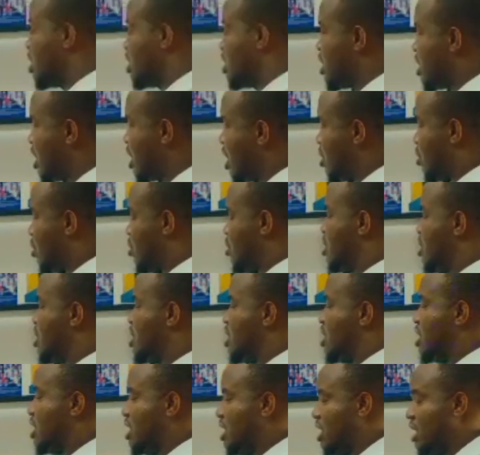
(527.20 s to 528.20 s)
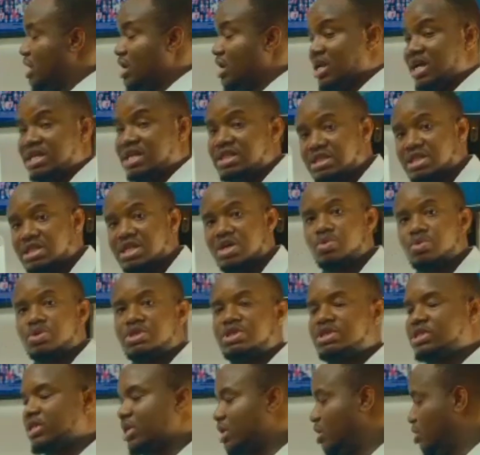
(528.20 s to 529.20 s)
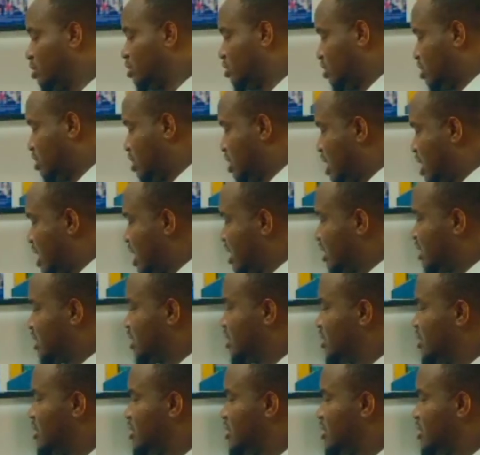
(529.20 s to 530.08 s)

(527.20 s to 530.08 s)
Now, let's say we sell at